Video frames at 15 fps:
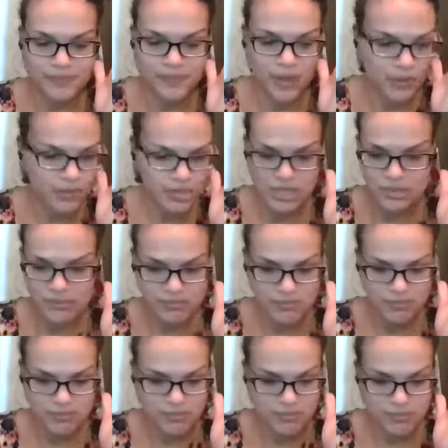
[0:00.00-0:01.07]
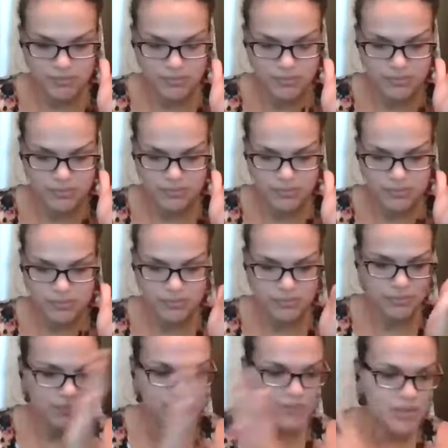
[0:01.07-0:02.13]
coaching,
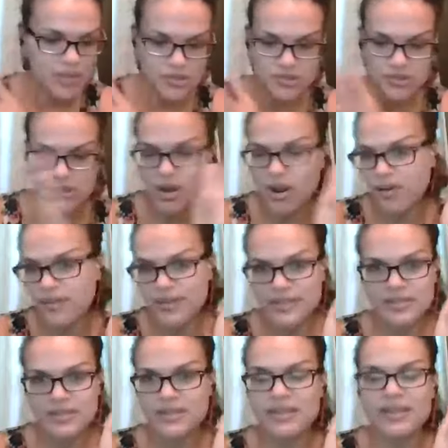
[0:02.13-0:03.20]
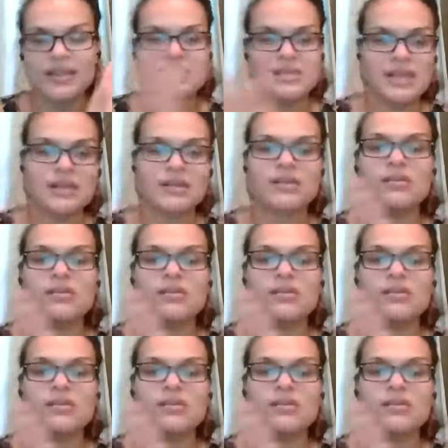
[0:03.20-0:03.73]
ministry, all these same things, like